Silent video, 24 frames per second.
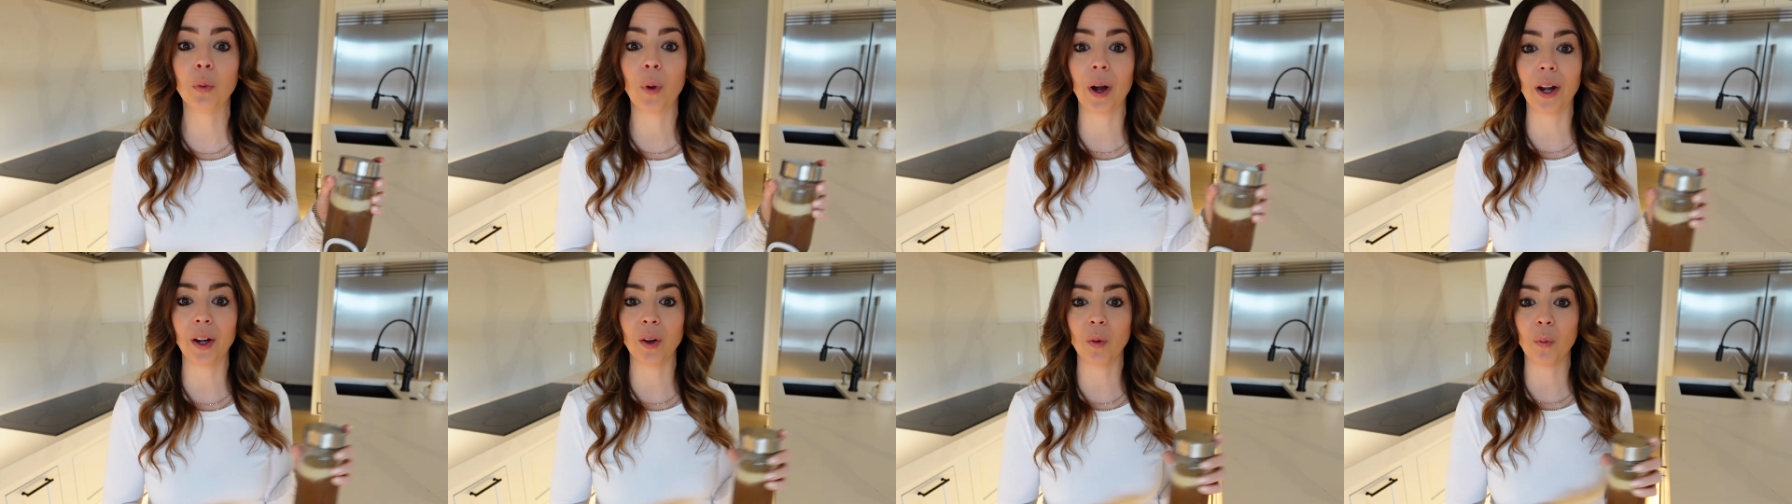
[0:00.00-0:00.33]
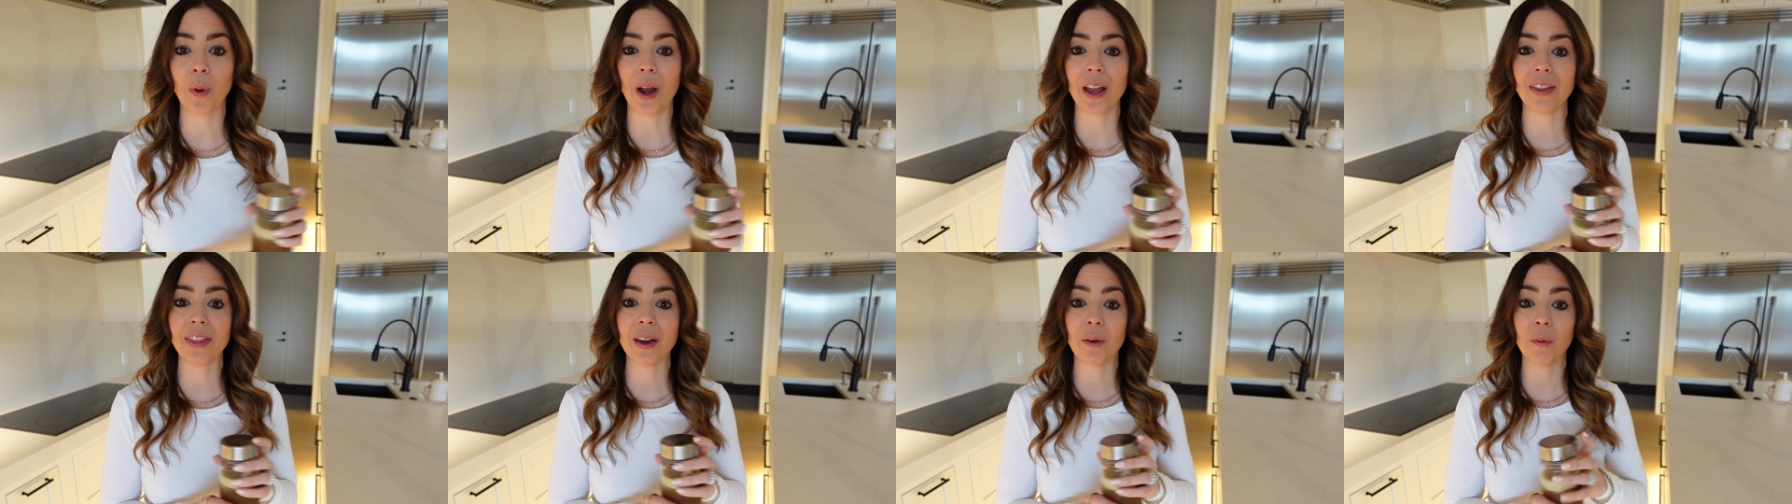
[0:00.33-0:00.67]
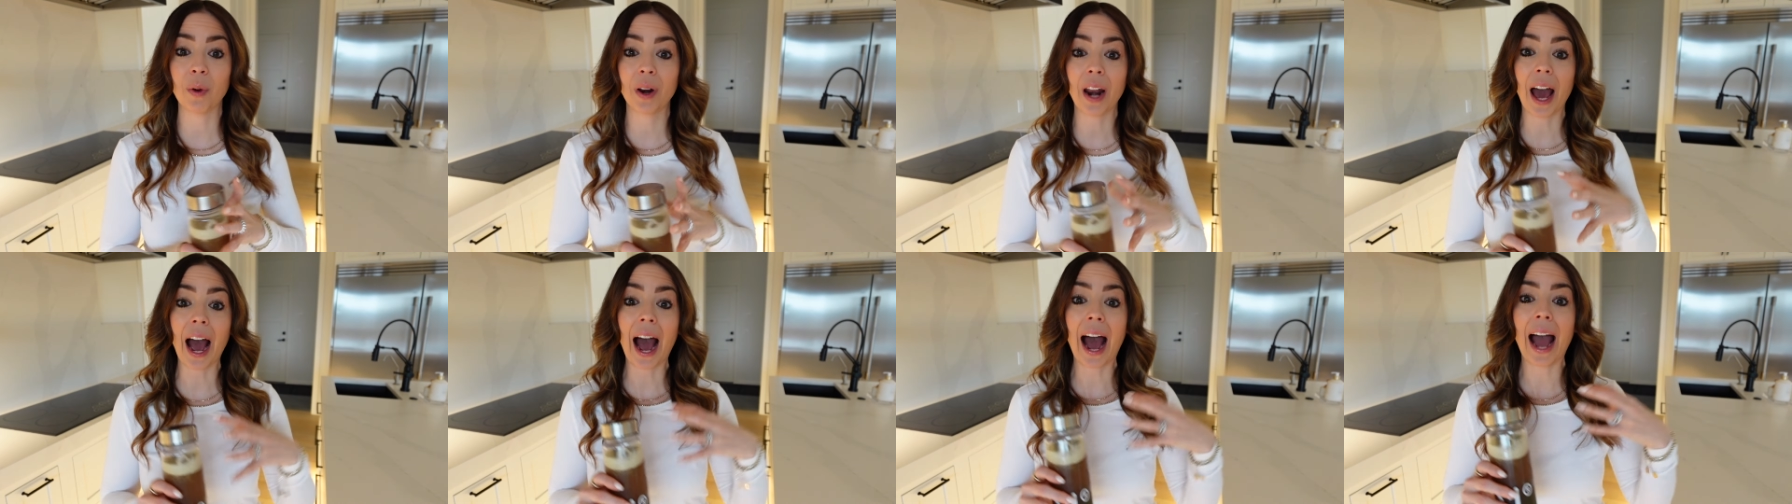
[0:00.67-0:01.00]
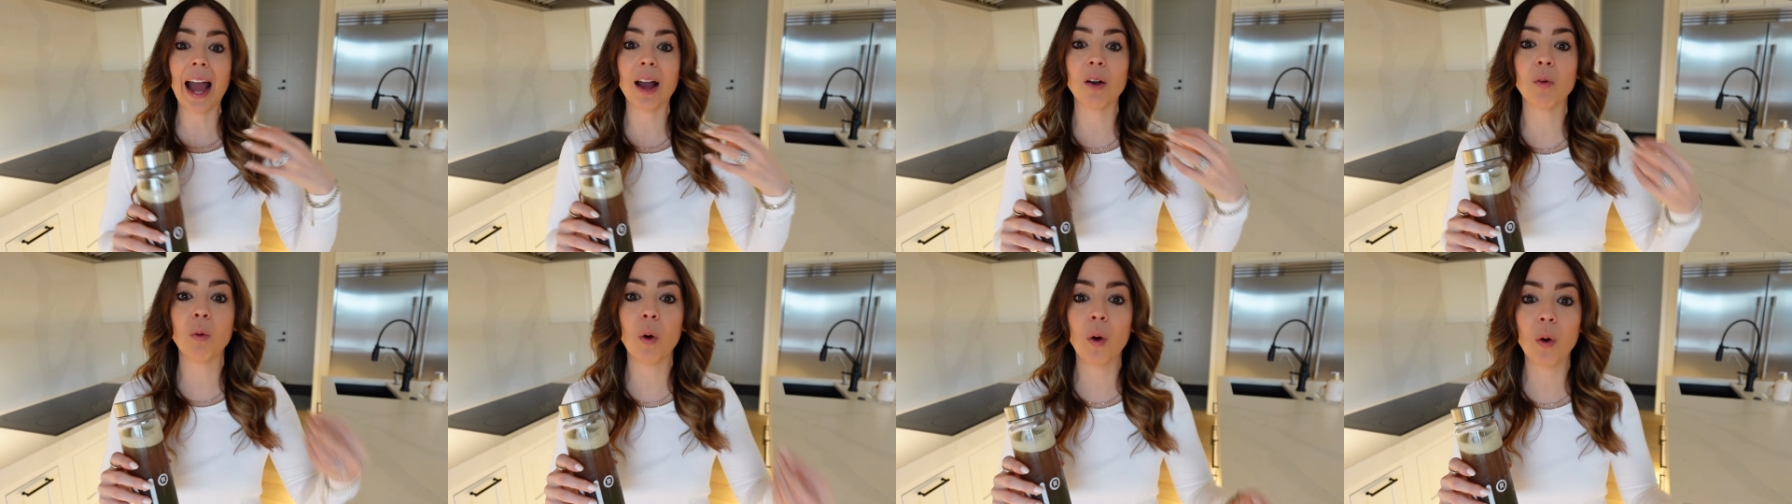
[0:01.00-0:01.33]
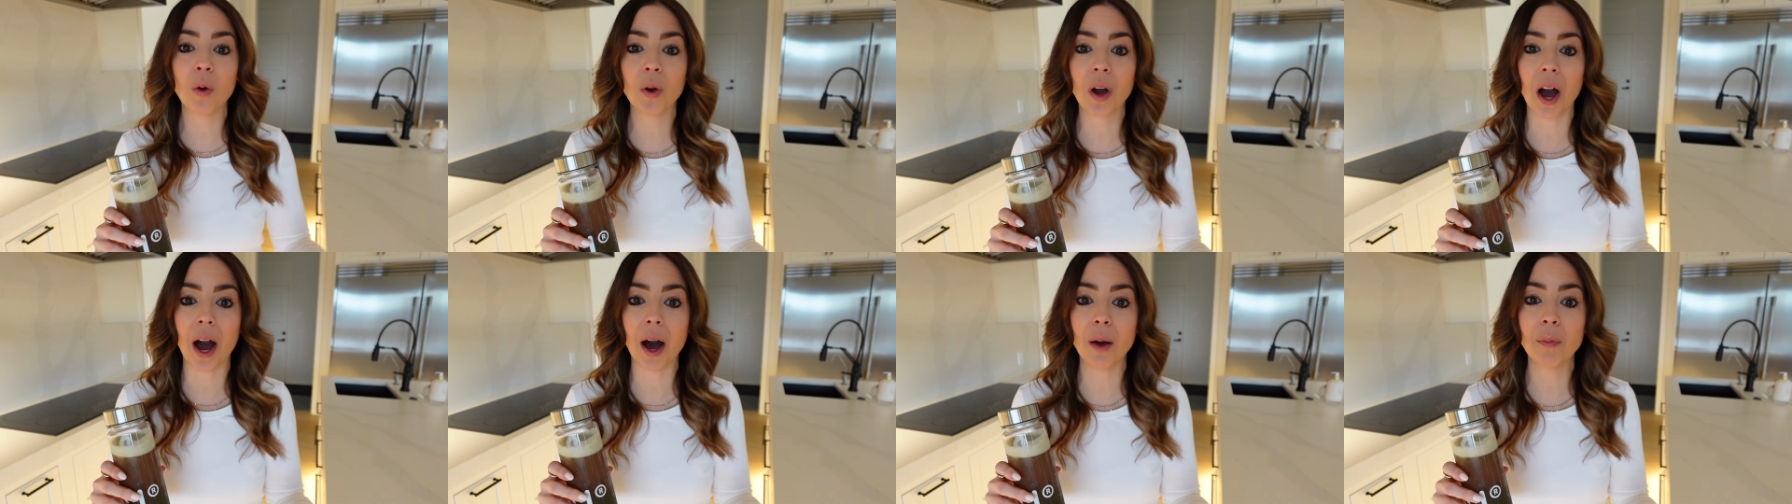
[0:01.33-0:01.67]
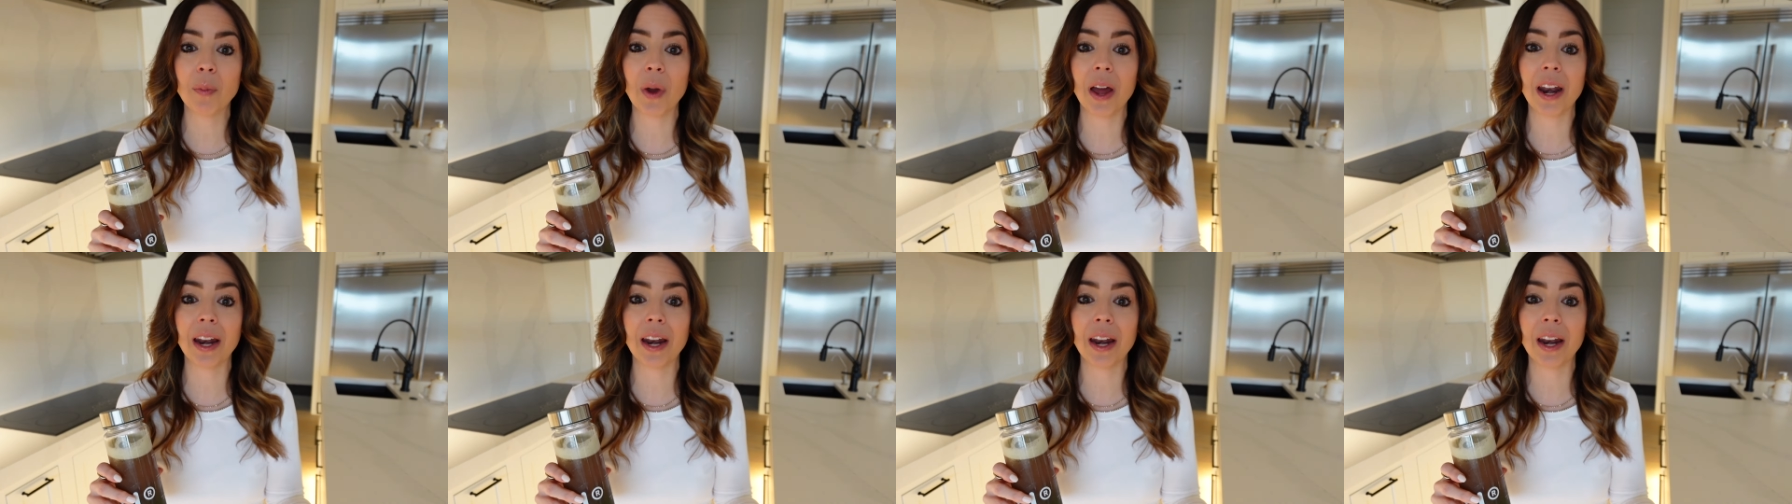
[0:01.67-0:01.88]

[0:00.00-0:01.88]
right away that when I woke up,